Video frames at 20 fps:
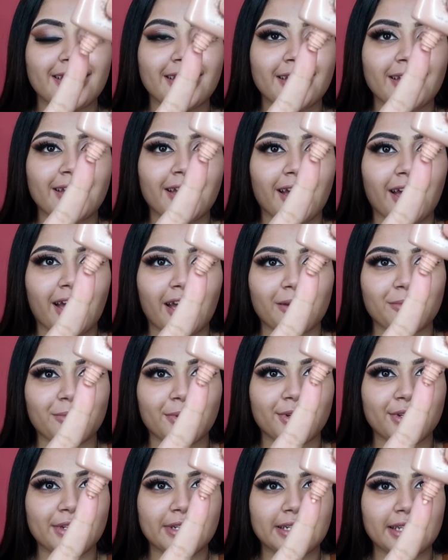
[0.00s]
I'm
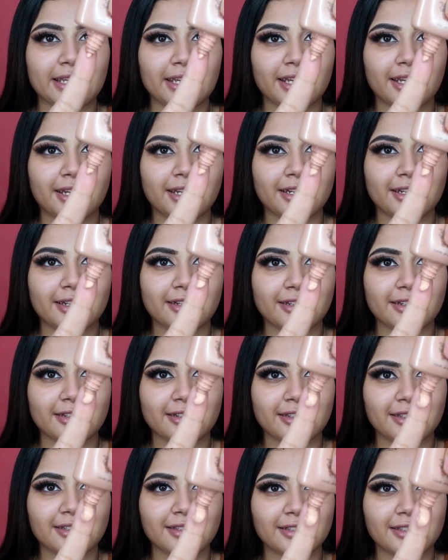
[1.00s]
gonna take
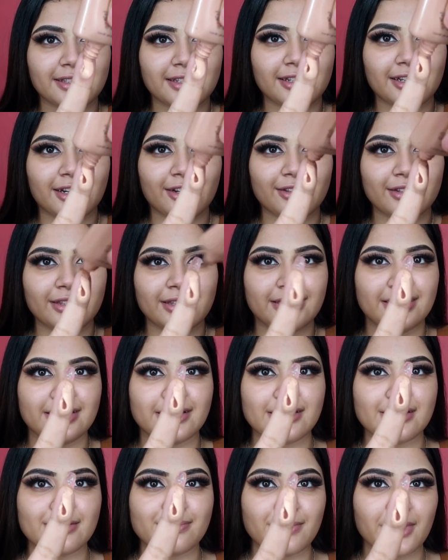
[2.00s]
around
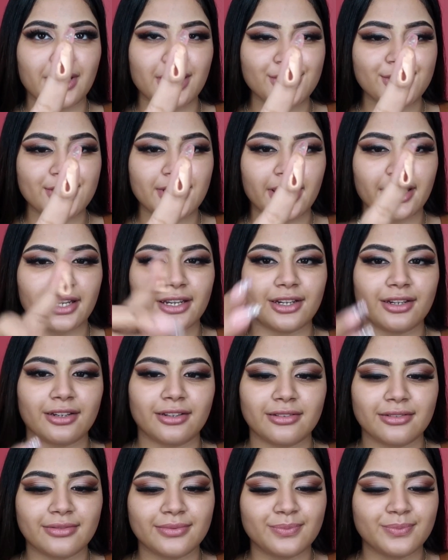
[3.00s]
this much, like
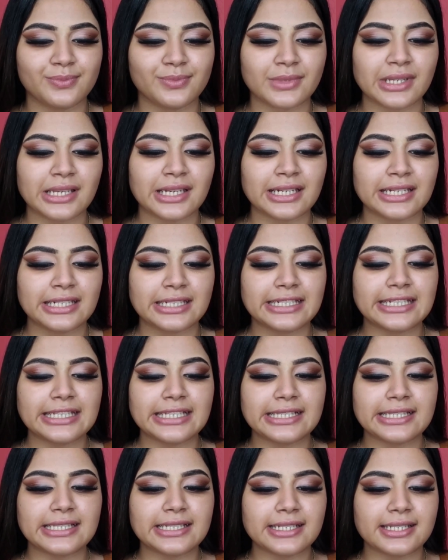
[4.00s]
a
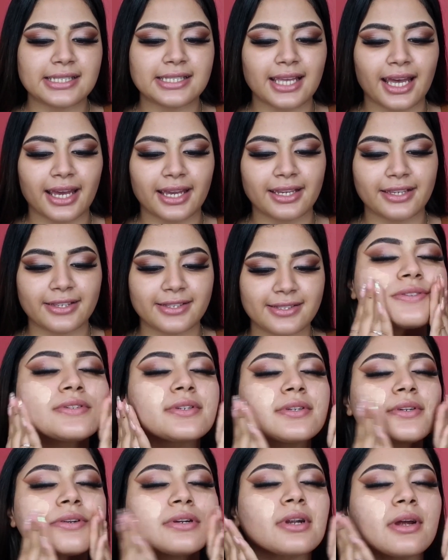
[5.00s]
decent size,
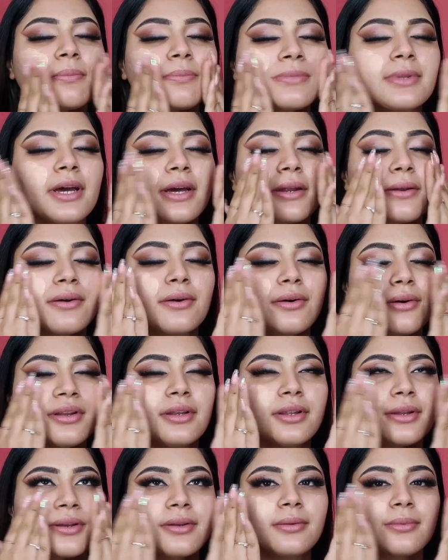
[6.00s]
rub that all
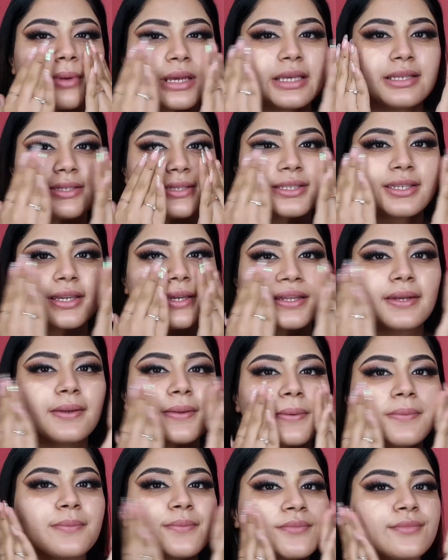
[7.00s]
into my skin.
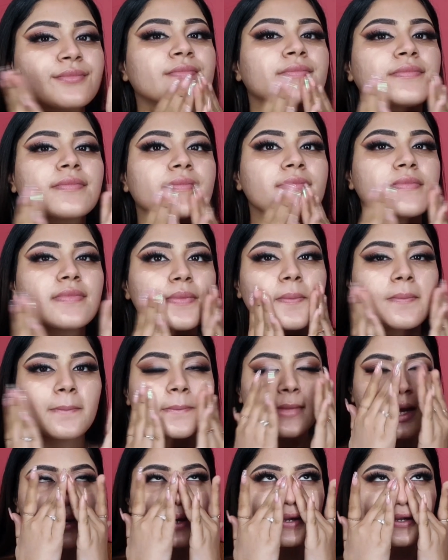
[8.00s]

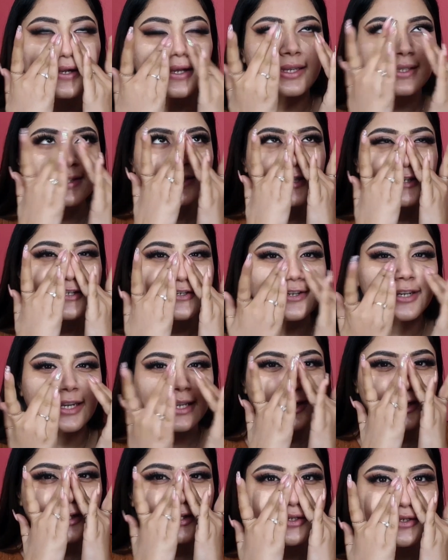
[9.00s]
It's a
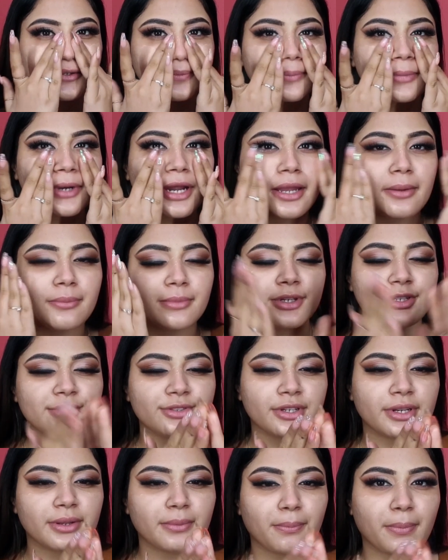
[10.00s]
radiant primer, so
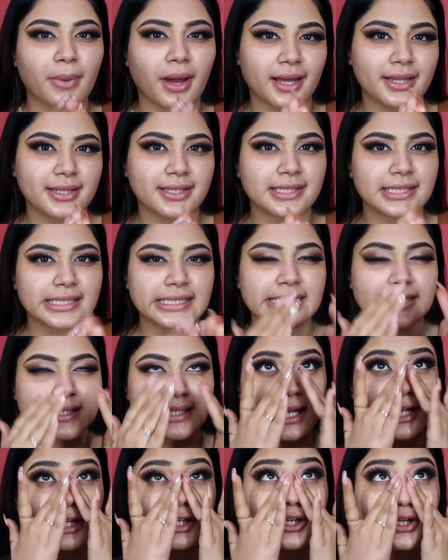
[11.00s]
it imparts a
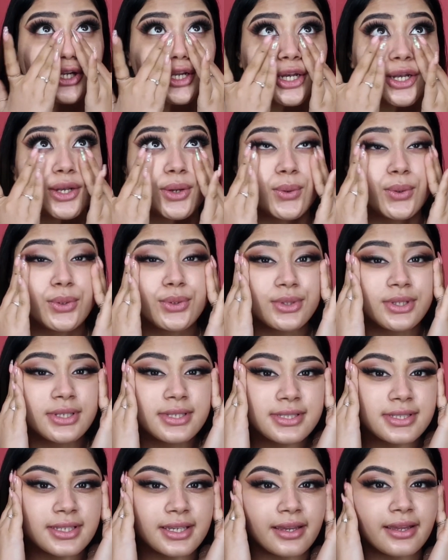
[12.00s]
slight glow to the
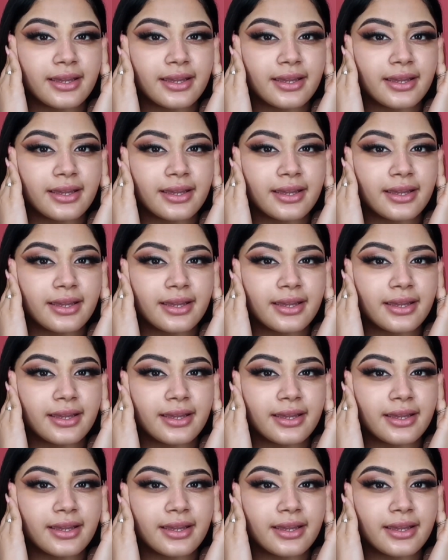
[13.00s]
skin.